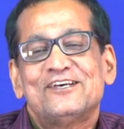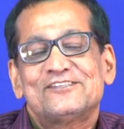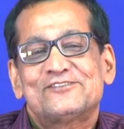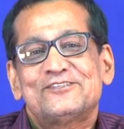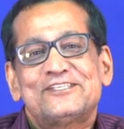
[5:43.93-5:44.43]

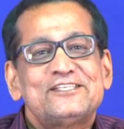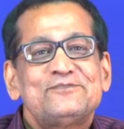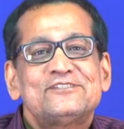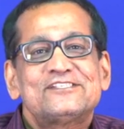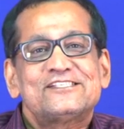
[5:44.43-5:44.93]
So,
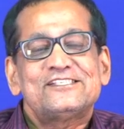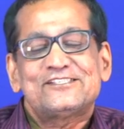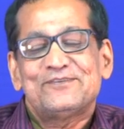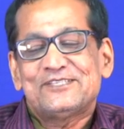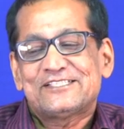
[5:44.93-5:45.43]
distribution
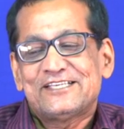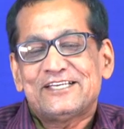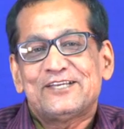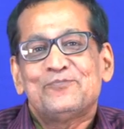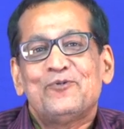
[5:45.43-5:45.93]
system is
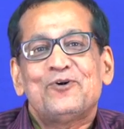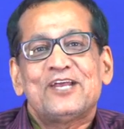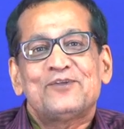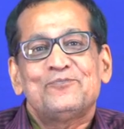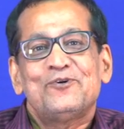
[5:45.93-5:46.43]
getting more
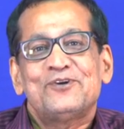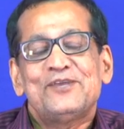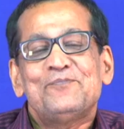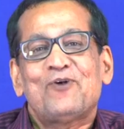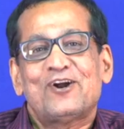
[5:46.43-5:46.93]
and more
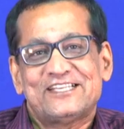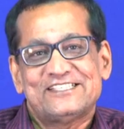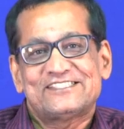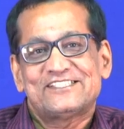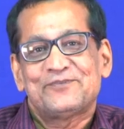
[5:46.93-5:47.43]

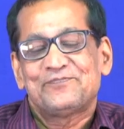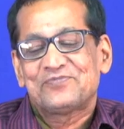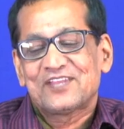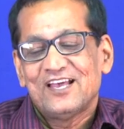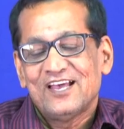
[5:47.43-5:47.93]
importance,
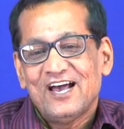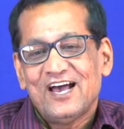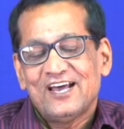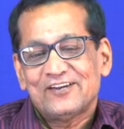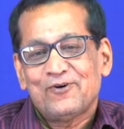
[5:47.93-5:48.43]

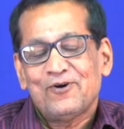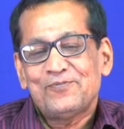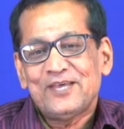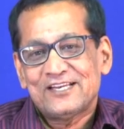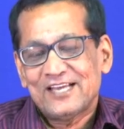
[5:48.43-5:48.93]
and
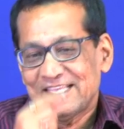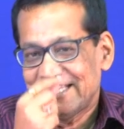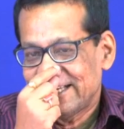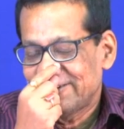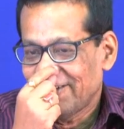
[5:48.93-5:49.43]
often
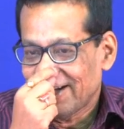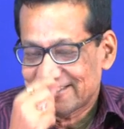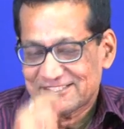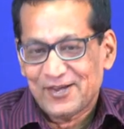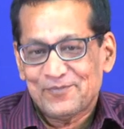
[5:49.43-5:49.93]
I got
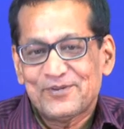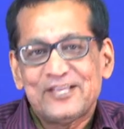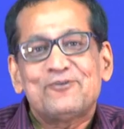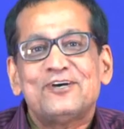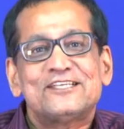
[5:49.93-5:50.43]
some
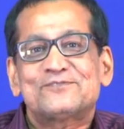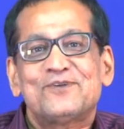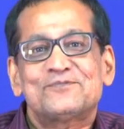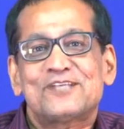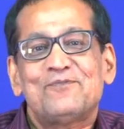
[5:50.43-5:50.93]
request
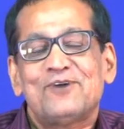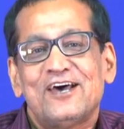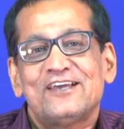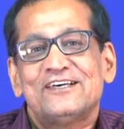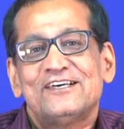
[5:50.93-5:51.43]
from
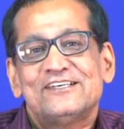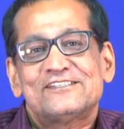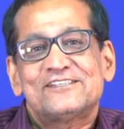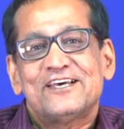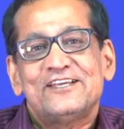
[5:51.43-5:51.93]
somewhere,
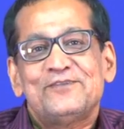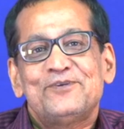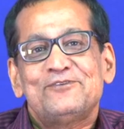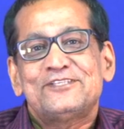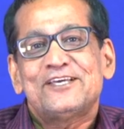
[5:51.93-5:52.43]
sir, in
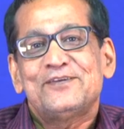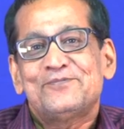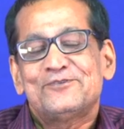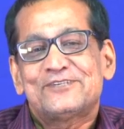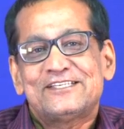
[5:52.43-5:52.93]
future if
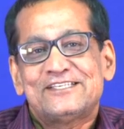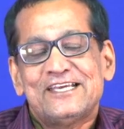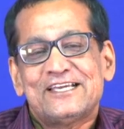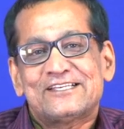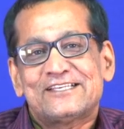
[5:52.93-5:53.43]
you
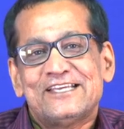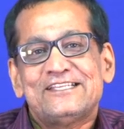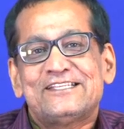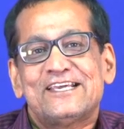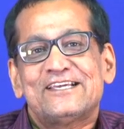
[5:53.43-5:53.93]
take
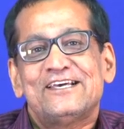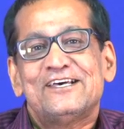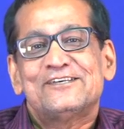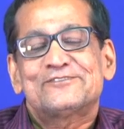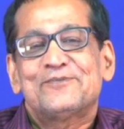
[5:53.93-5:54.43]
anything,
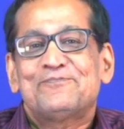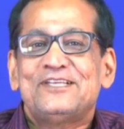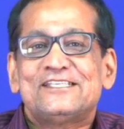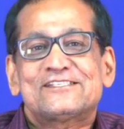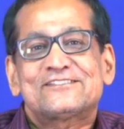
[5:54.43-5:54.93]
so
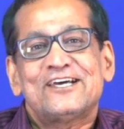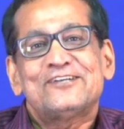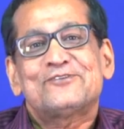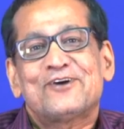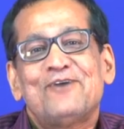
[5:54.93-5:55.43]
please try
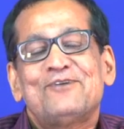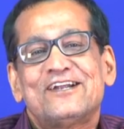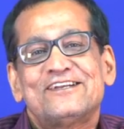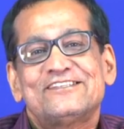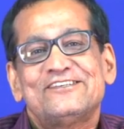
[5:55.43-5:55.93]
to
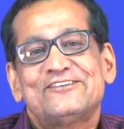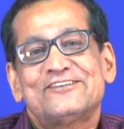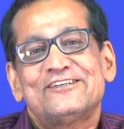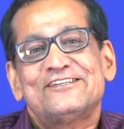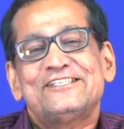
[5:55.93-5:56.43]
cover
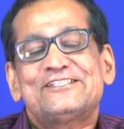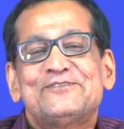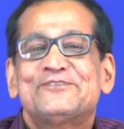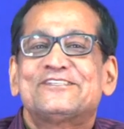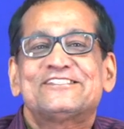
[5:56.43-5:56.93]
your
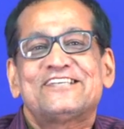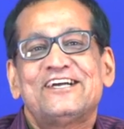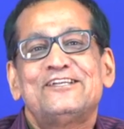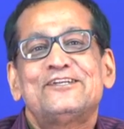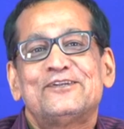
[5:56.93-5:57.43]
distribution
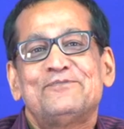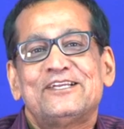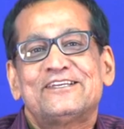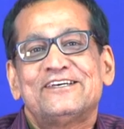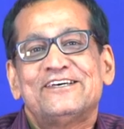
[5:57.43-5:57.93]
side little
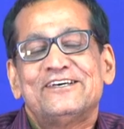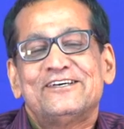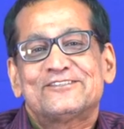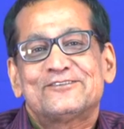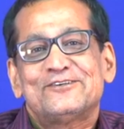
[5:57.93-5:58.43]
bit.
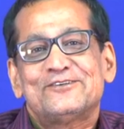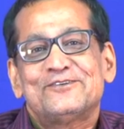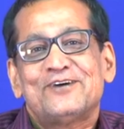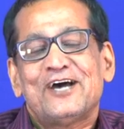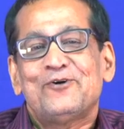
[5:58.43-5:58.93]

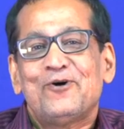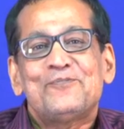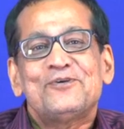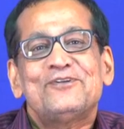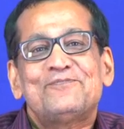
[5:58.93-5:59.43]
So, I hope
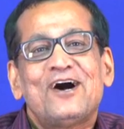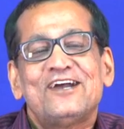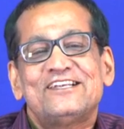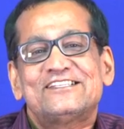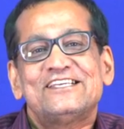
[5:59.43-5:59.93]
you will
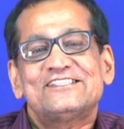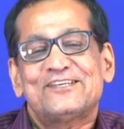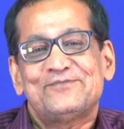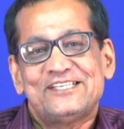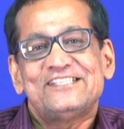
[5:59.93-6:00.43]
find things are
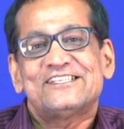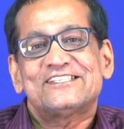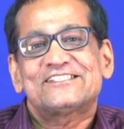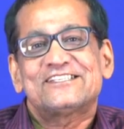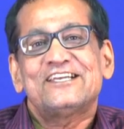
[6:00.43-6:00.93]
very
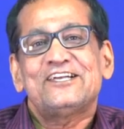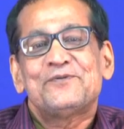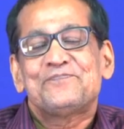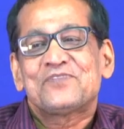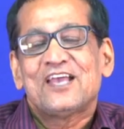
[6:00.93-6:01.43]
interesting,
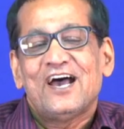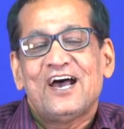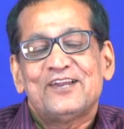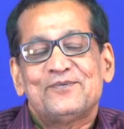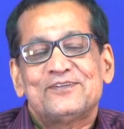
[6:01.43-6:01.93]

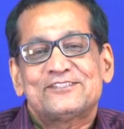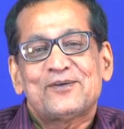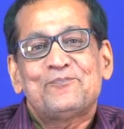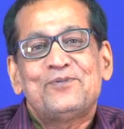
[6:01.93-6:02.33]
and some